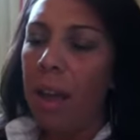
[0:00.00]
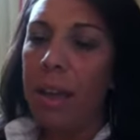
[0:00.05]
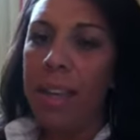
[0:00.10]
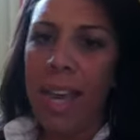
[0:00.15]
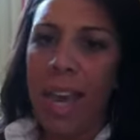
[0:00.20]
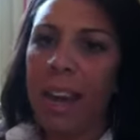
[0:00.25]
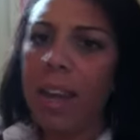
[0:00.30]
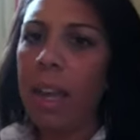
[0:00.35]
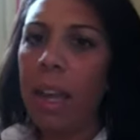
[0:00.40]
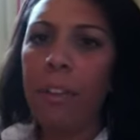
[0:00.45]

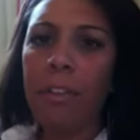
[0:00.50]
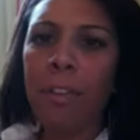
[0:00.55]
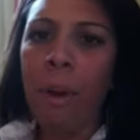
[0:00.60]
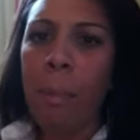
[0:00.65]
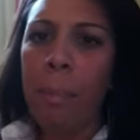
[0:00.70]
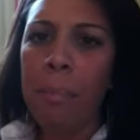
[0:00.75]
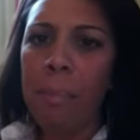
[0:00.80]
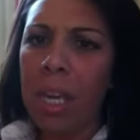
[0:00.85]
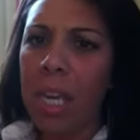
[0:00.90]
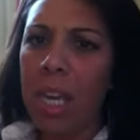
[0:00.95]
getting it
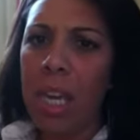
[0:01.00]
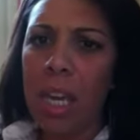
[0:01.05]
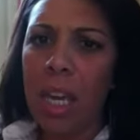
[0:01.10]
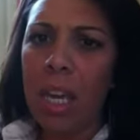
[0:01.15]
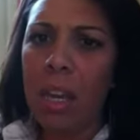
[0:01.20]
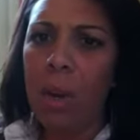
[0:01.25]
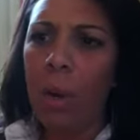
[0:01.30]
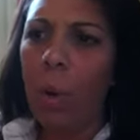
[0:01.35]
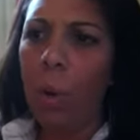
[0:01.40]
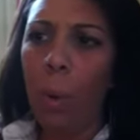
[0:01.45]
from
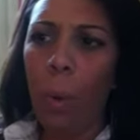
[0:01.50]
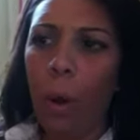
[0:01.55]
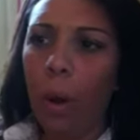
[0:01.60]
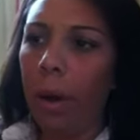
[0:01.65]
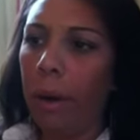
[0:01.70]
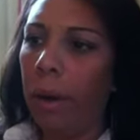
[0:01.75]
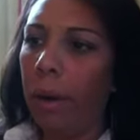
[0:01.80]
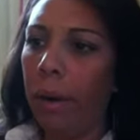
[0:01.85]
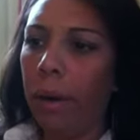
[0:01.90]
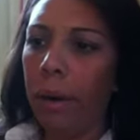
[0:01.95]
me
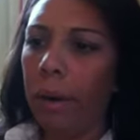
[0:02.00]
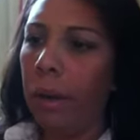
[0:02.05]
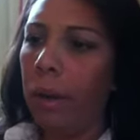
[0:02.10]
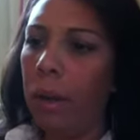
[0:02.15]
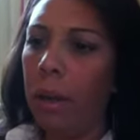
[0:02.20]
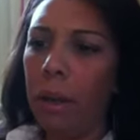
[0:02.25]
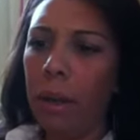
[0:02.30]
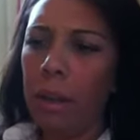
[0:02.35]
or,